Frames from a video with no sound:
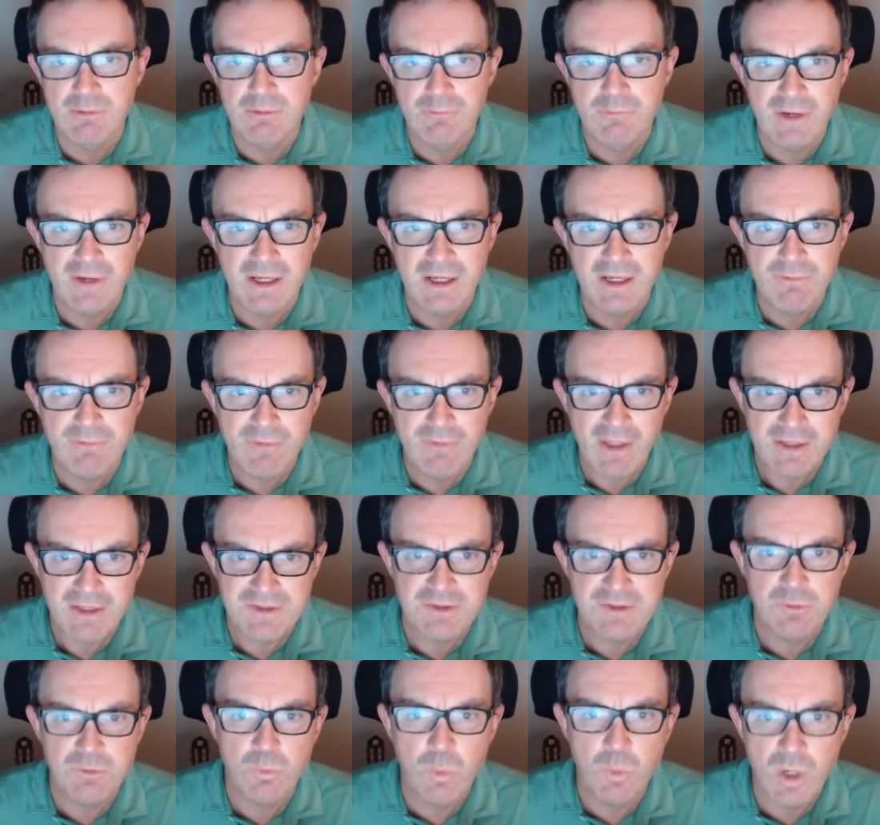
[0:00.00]
In fact, if
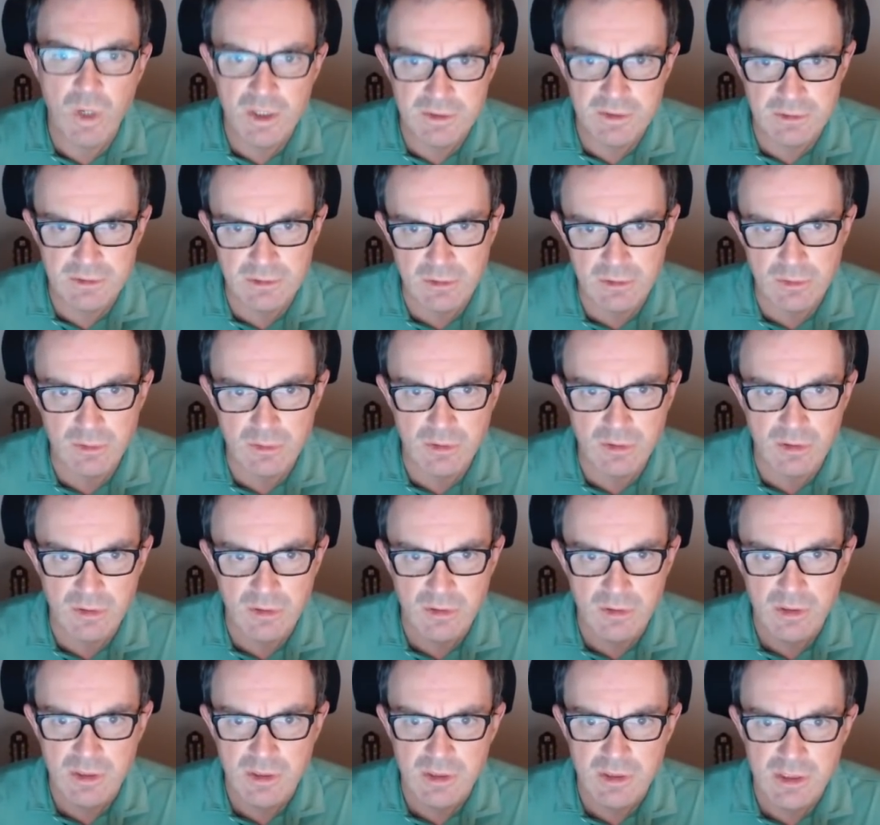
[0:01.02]
that's a 1,
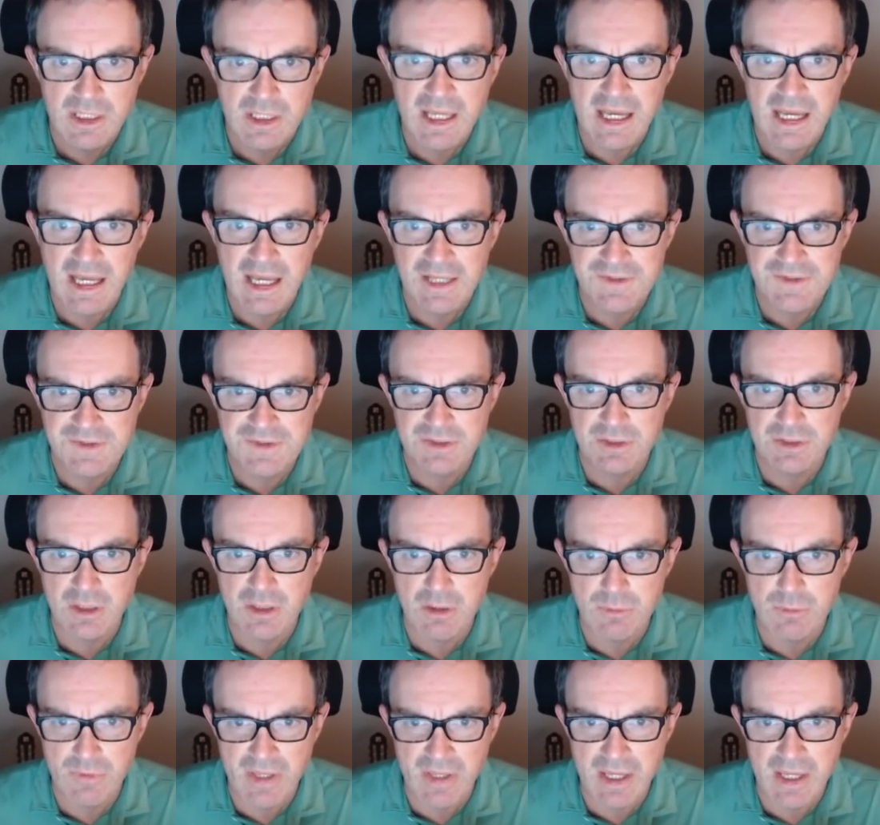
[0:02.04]
look, it has to
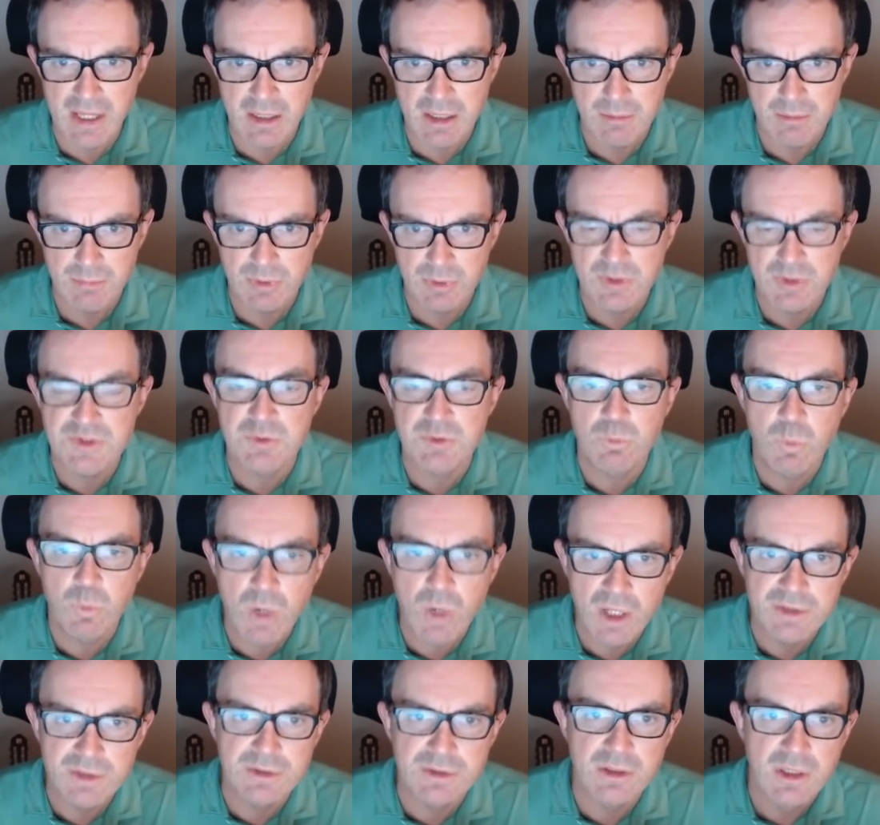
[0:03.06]
go there because a
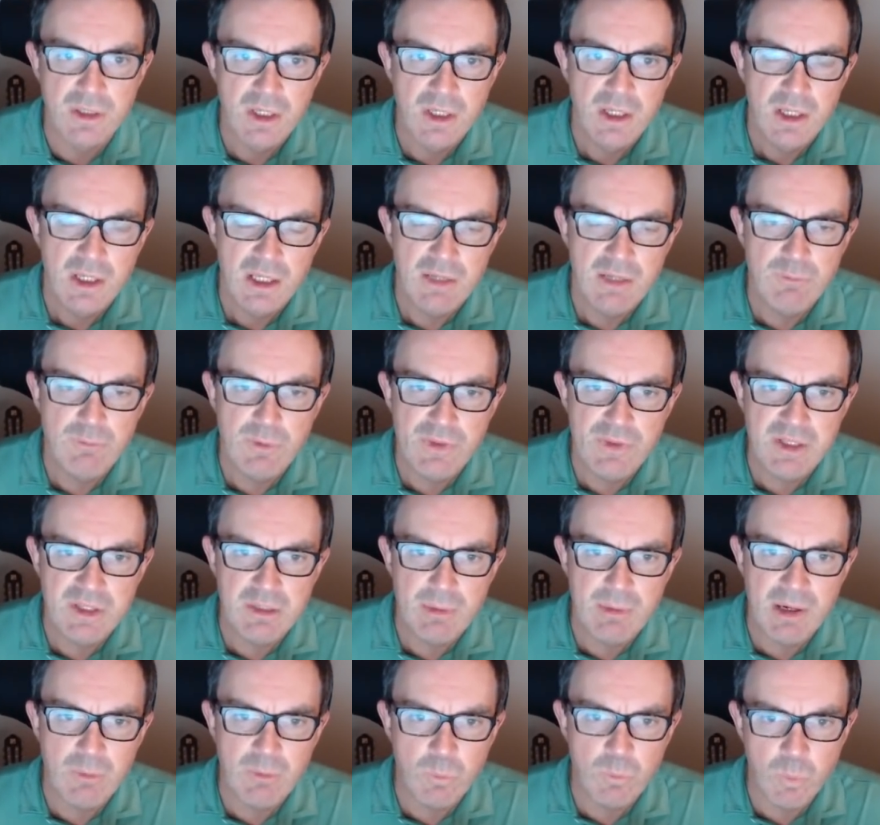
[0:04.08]
1, if we
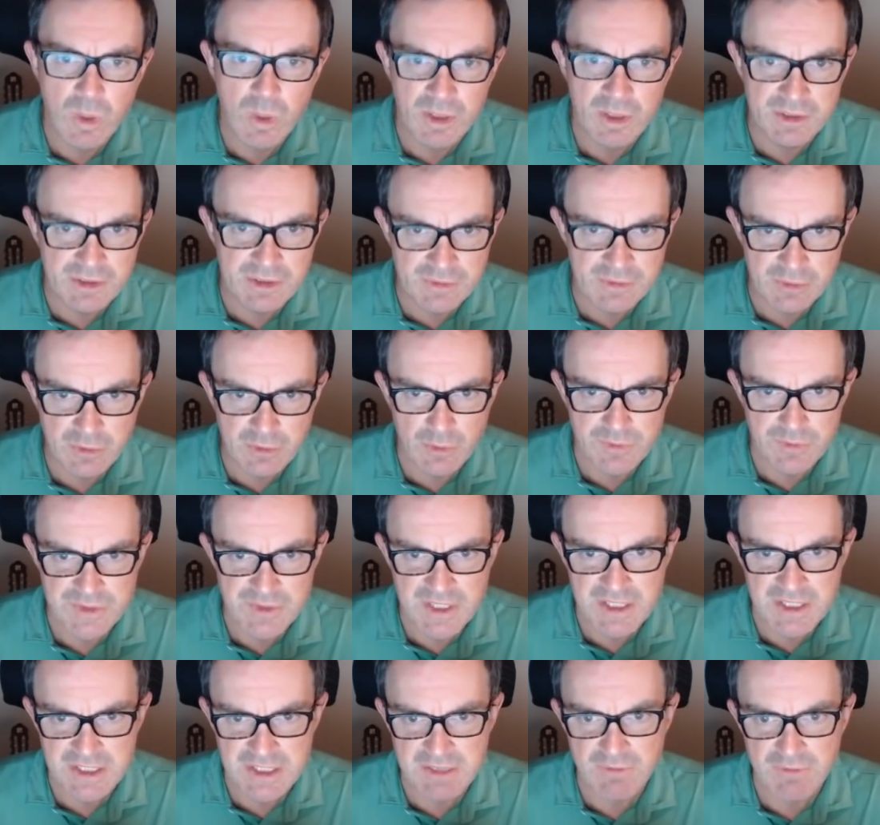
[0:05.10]
think about 1 in the
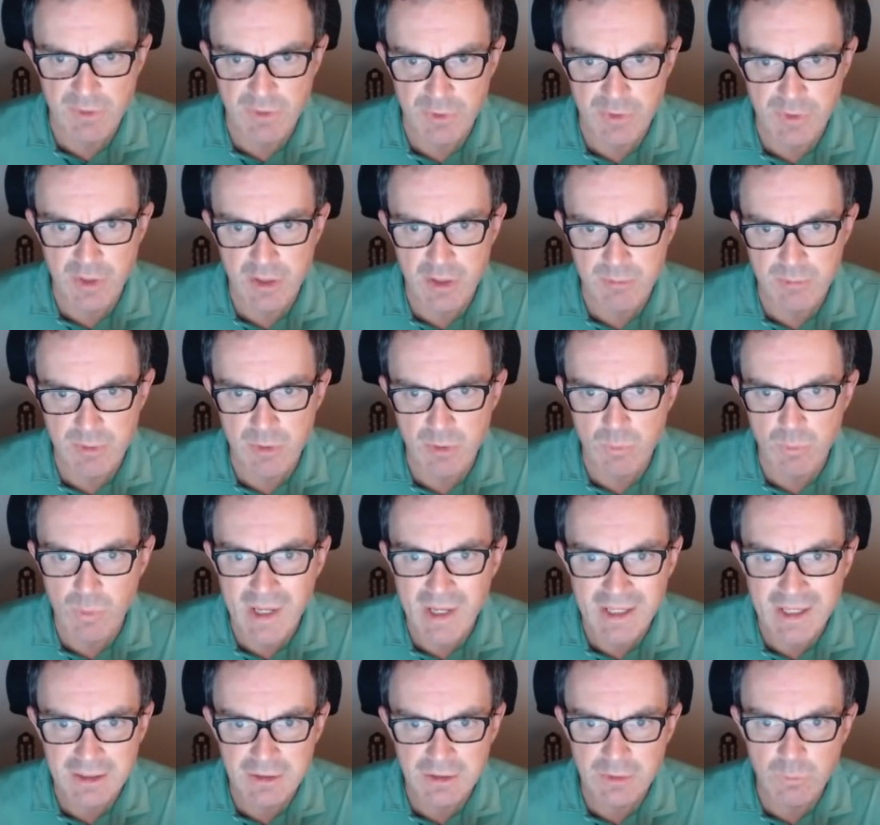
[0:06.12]
context of a thermo,
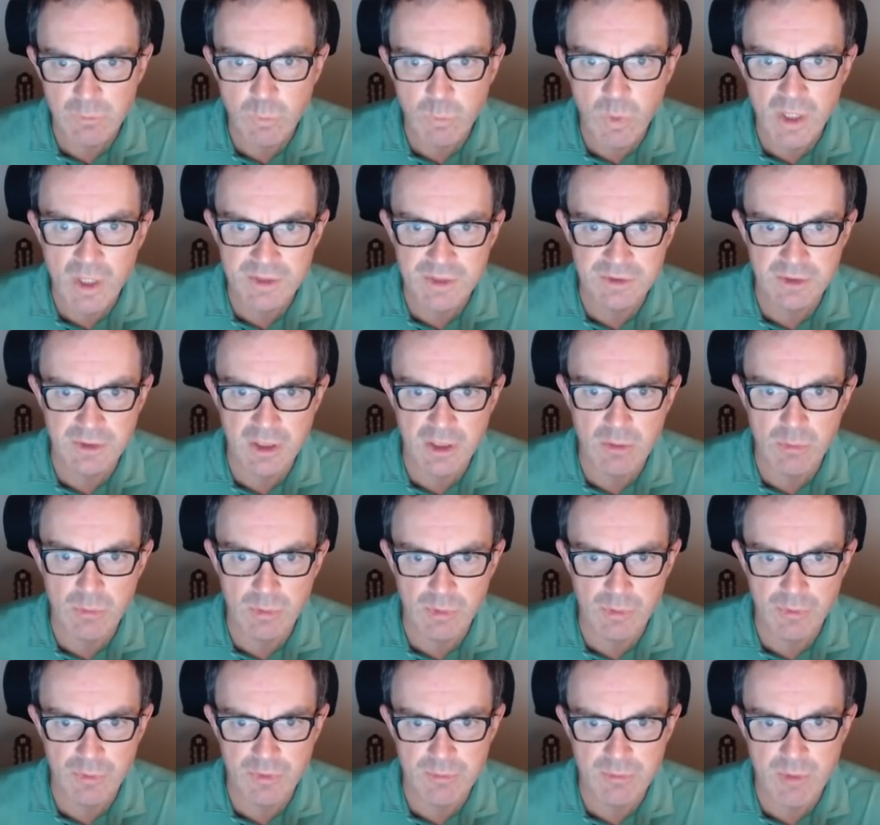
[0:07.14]
where can a 1 go
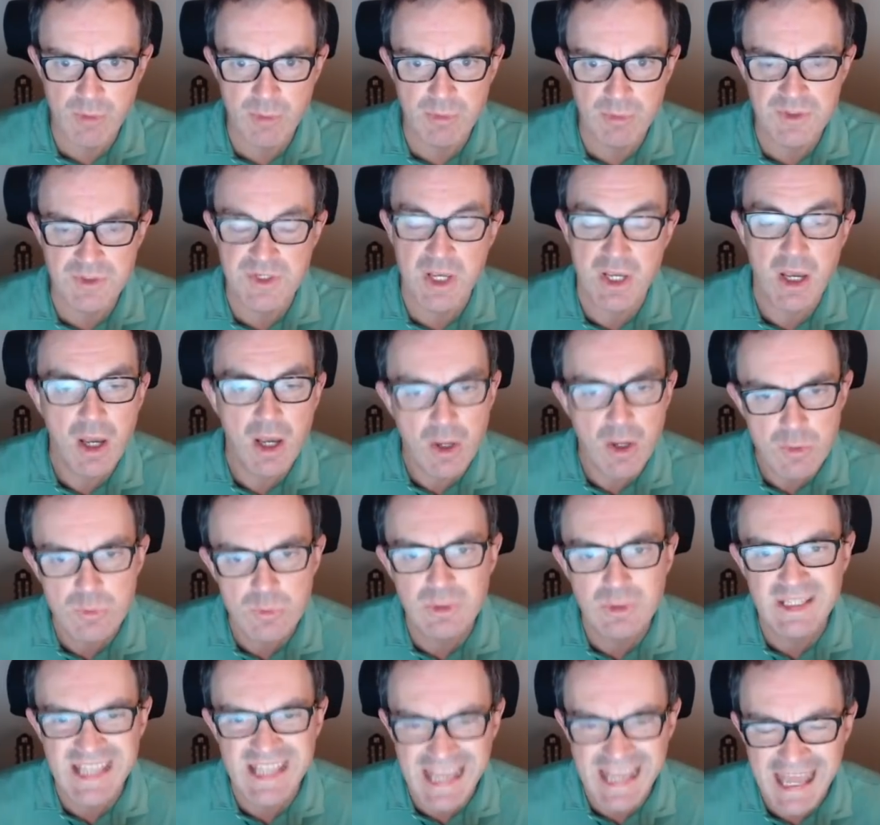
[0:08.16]
on a thermometer?
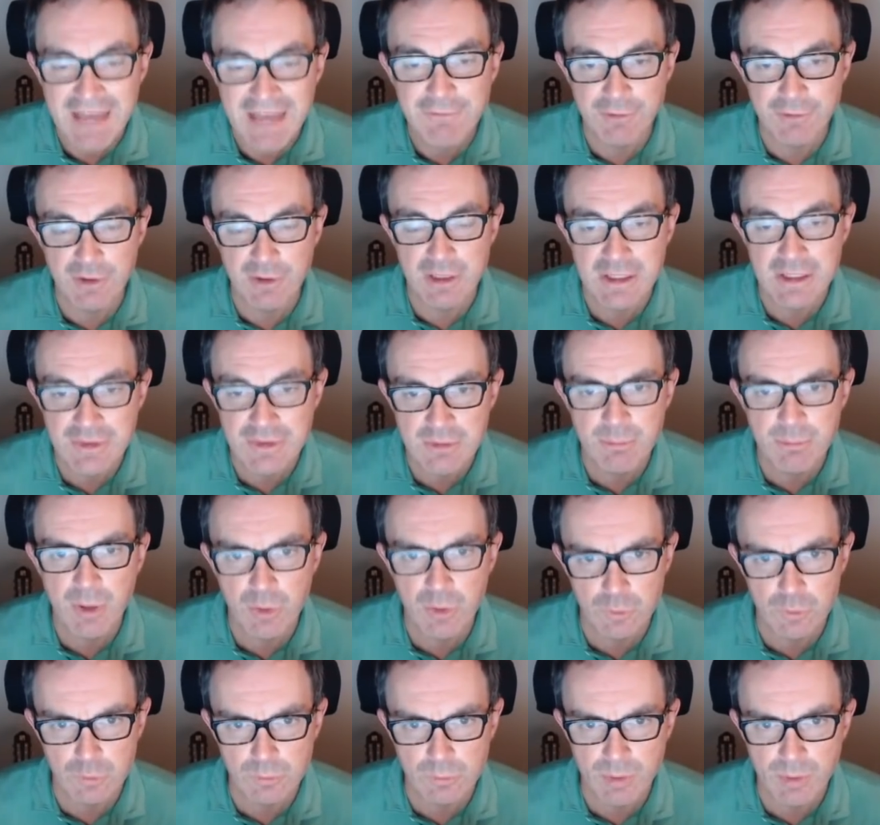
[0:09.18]
Only ever in the
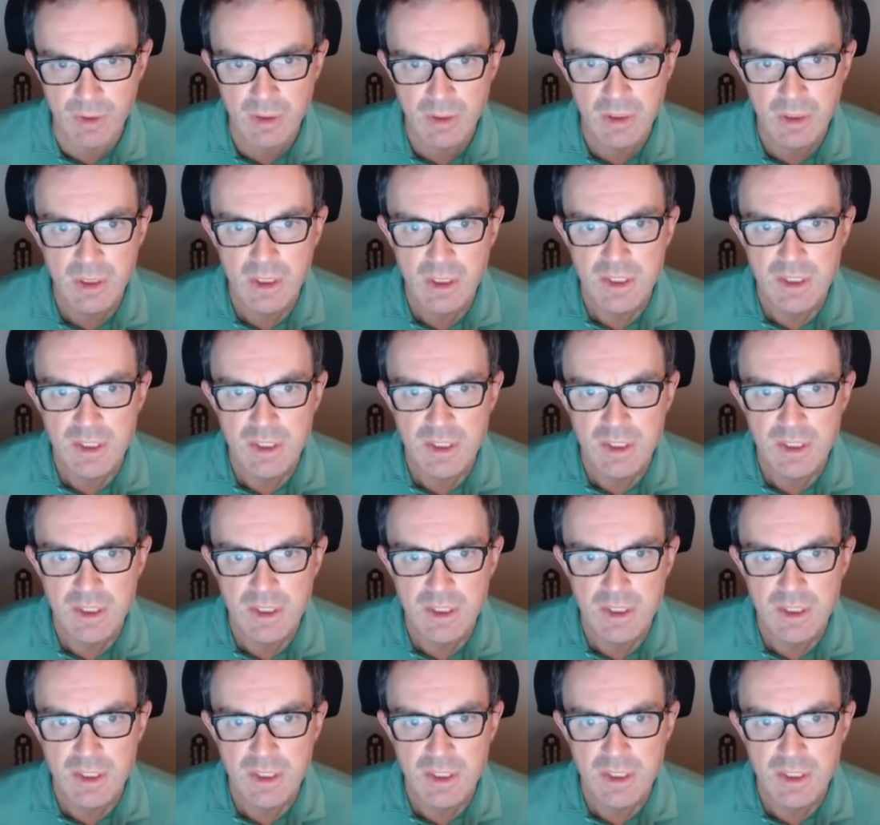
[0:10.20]
bulb.